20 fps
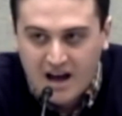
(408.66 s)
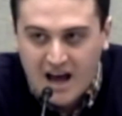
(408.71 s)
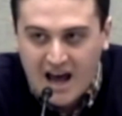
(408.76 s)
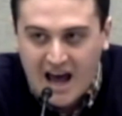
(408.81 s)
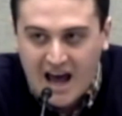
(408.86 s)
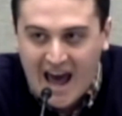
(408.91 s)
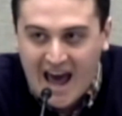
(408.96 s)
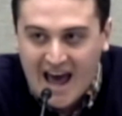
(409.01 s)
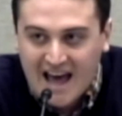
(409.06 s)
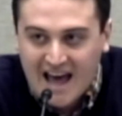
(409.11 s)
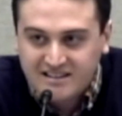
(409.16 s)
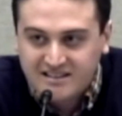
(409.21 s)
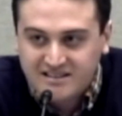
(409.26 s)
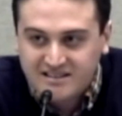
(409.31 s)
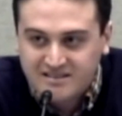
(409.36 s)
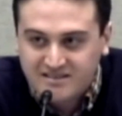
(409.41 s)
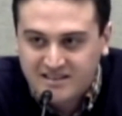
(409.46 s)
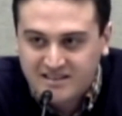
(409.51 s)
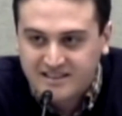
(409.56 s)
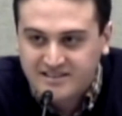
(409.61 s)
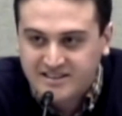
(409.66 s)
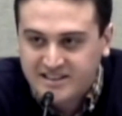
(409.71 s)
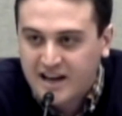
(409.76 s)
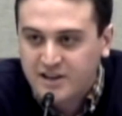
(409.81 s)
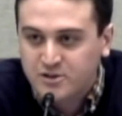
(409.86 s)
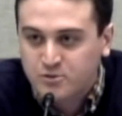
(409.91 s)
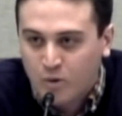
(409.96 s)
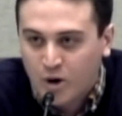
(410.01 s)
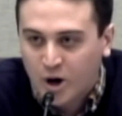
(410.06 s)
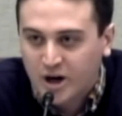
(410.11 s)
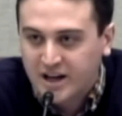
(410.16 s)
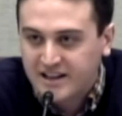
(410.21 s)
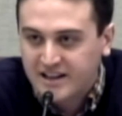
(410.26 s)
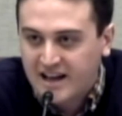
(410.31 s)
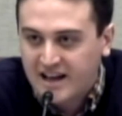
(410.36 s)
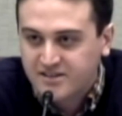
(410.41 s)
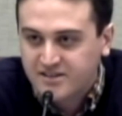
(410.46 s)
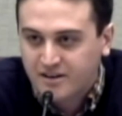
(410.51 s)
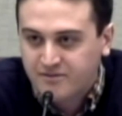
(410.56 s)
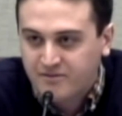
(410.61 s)
And this takes work, and
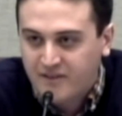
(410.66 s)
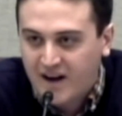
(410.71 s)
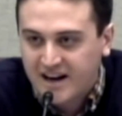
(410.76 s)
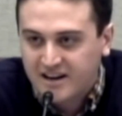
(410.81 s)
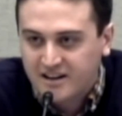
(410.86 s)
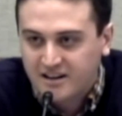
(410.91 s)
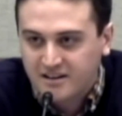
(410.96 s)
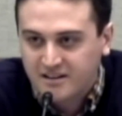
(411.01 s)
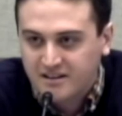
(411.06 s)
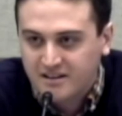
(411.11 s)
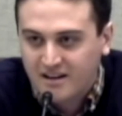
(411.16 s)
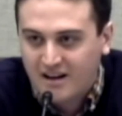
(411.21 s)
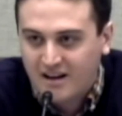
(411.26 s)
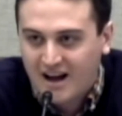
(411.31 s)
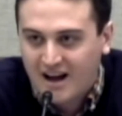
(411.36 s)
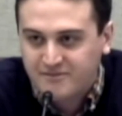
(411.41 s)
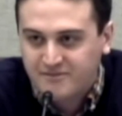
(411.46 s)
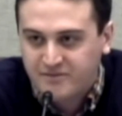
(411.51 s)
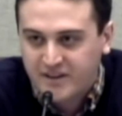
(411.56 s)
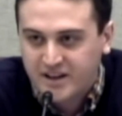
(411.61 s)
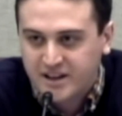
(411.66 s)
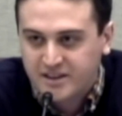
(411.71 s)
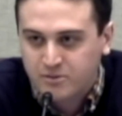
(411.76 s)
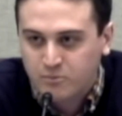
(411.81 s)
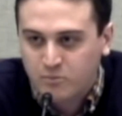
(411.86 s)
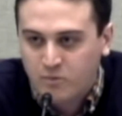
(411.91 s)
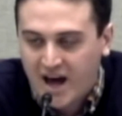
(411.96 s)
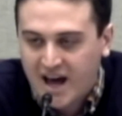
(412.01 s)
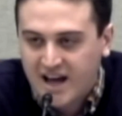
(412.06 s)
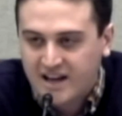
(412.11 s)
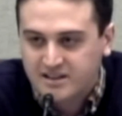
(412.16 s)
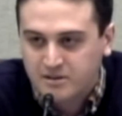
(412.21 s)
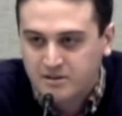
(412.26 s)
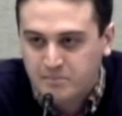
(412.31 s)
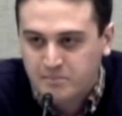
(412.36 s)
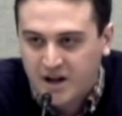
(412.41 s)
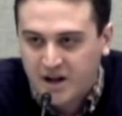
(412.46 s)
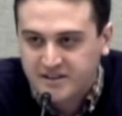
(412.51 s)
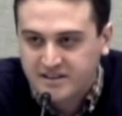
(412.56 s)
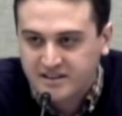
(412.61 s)
that's our final and fifth way to the
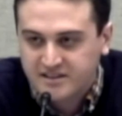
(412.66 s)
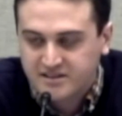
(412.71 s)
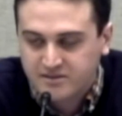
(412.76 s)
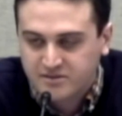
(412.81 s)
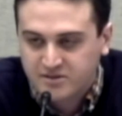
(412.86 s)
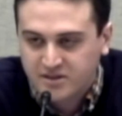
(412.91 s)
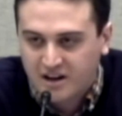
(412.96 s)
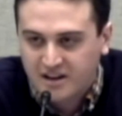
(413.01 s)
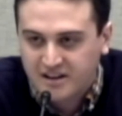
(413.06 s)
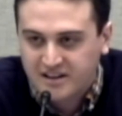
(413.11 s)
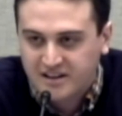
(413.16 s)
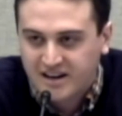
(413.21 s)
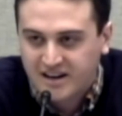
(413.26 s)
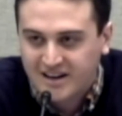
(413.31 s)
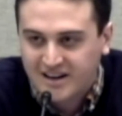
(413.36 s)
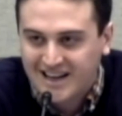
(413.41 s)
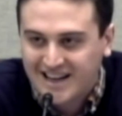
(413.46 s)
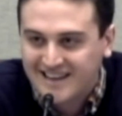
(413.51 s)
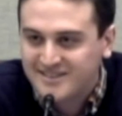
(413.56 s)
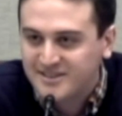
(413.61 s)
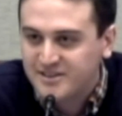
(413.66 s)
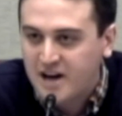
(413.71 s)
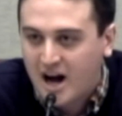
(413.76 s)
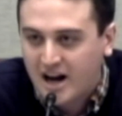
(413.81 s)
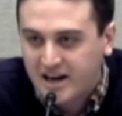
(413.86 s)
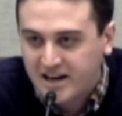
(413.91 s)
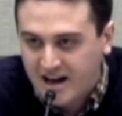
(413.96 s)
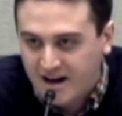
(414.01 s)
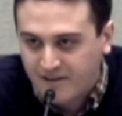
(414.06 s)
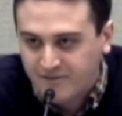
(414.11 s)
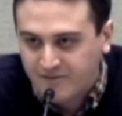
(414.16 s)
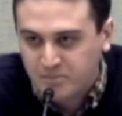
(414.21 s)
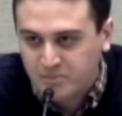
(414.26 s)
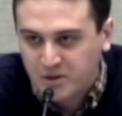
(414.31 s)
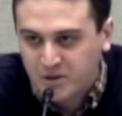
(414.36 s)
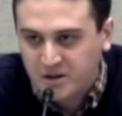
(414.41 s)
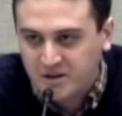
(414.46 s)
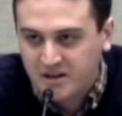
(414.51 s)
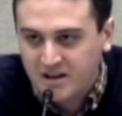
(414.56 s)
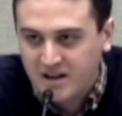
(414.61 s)
politics of solidarity. It's not
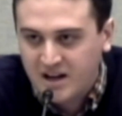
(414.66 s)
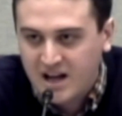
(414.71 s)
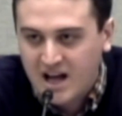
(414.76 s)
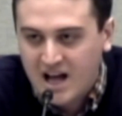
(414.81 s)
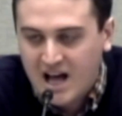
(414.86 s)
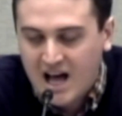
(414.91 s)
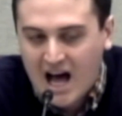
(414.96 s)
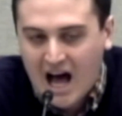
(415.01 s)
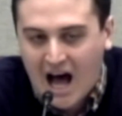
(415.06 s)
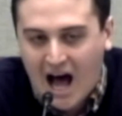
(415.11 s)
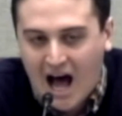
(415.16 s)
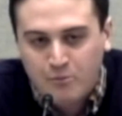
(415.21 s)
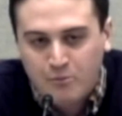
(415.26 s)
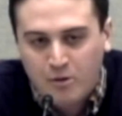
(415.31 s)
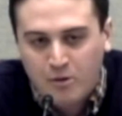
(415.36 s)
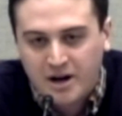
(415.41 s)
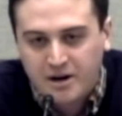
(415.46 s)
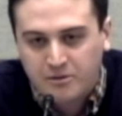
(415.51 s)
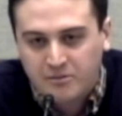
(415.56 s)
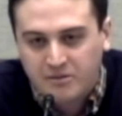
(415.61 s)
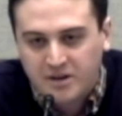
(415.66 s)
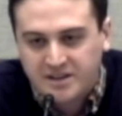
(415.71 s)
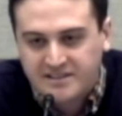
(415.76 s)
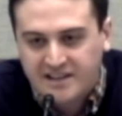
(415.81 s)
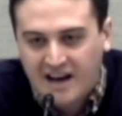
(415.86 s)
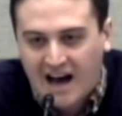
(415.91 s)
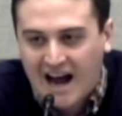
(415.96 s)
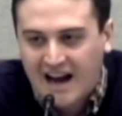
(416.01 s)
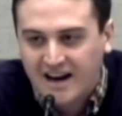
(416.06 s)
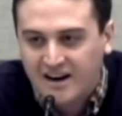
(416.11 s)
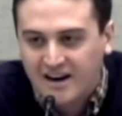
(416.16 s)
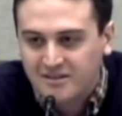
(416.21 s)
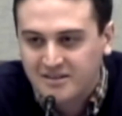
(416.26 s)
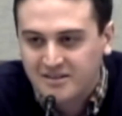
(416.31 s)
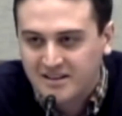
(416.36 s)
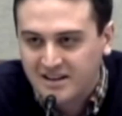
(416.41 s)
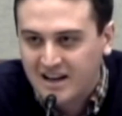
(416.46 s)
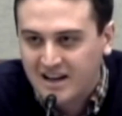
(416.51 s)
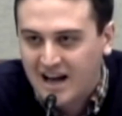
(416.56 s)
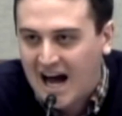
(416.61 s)
inevitable. I want to retire
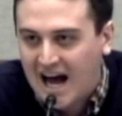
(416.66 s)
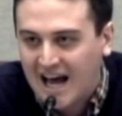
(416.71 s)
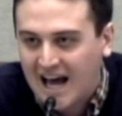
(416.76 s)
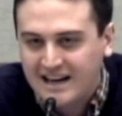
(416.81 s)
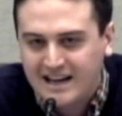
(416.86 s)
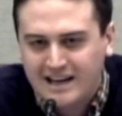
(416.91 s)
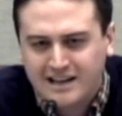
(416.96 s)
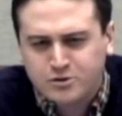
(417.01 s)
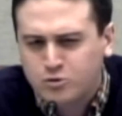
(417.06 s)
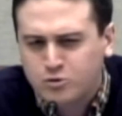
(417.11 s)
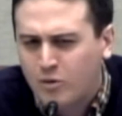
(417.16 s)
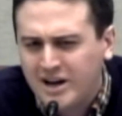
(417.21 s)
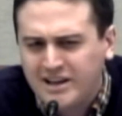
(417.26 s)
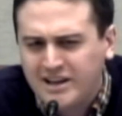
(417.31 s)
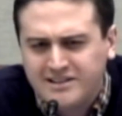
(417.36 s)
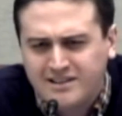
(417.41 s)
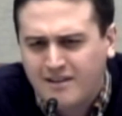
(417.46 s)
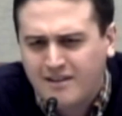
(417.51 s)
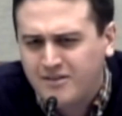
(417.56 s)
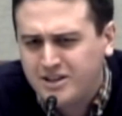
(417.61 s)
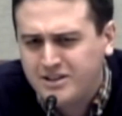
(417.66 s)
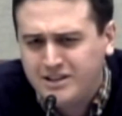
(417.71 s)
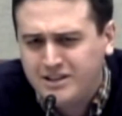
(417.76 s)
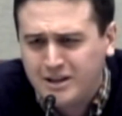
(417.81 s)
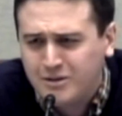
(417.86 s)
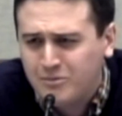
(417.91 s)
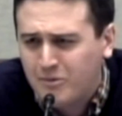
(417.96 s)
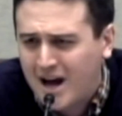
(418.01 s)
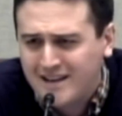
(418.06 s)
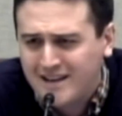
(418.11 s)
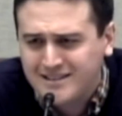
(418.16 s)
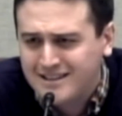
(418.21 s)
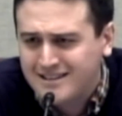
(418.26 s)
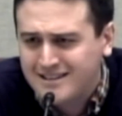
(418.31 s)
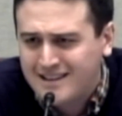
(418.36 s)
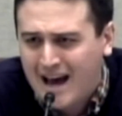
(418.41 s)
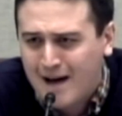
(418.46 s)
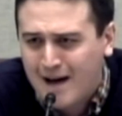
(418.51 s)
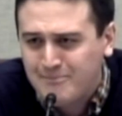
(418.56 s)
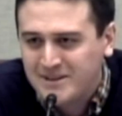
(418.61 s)
the line, it's 2017, why hasn't
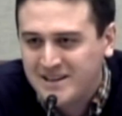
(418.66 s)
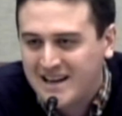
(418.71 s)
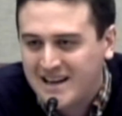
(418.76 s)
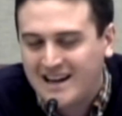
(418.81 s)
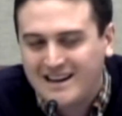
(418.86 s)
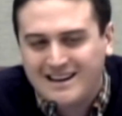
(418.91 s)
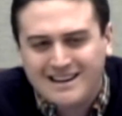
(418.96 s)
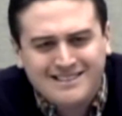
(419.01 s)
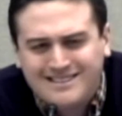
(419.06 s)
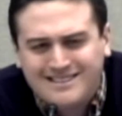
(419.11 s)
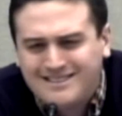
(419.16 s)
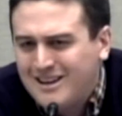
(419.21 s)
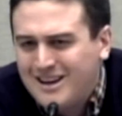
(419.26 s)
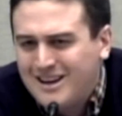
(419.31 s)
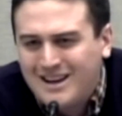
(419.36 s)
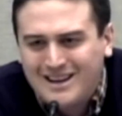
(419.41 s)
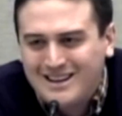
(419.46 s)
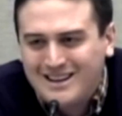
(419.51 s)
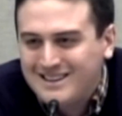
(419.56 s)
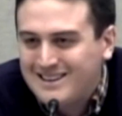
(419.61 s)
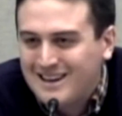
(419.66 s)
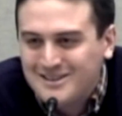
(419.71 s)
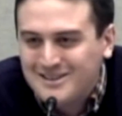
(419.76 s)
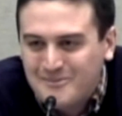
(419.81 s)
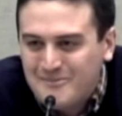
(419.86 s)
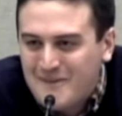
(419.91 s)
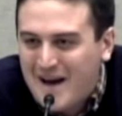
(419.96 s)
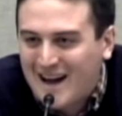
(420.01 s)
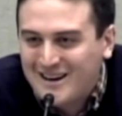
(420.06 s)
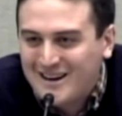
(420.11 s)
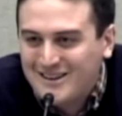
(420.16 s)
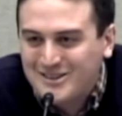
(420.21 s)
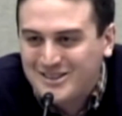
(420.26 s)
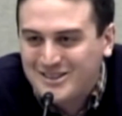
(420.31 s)
this happened yet? It doesn't matter.